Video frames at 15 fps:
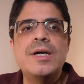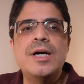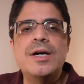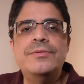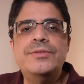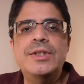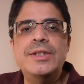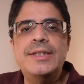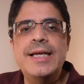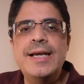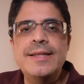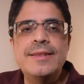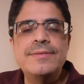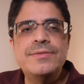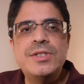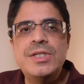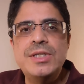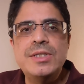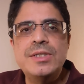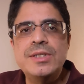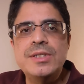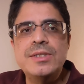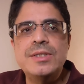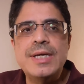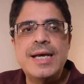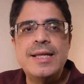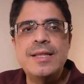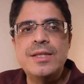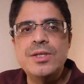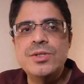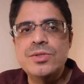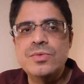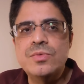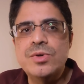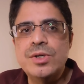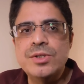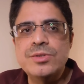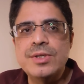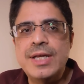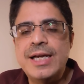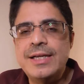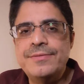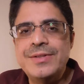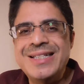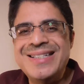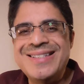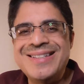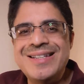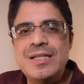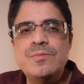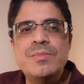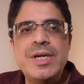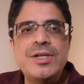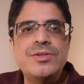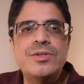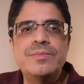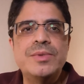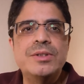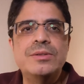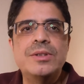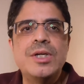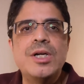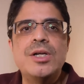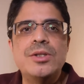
of the death of Jesus on this world's life is immeasurable.